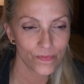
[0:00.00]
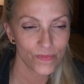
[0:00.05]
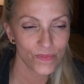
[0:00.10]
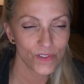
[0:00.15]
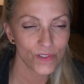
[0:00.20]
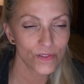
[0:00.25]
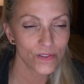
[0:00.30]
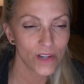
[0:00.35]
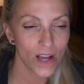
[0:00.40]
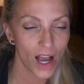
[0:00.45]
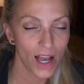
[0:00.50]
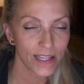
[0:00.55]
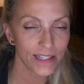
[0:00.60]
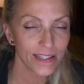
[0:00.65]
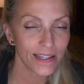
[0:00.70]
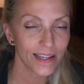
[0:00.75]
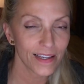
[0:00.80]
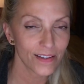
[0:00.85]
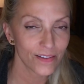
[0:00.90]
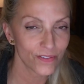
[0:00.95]
Do not
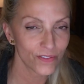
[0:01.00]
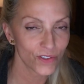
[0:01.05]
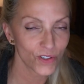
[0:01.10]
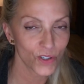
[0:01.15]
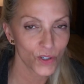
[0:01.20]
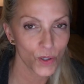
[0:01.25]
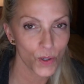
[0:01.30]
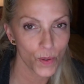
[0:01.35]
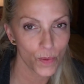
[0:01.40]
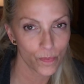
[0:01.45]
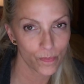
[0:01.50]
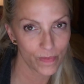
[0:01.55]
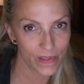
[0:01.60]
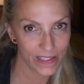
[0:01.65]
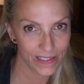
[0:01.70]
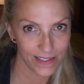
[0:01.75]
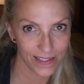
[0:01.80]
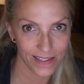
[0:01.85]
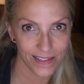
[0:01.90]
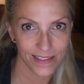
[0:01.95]
ever
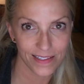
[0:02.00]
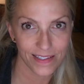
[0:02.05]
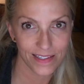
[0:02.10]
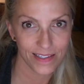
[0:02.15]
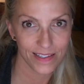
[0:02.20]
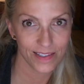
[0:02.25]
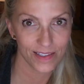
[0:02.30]
miss it.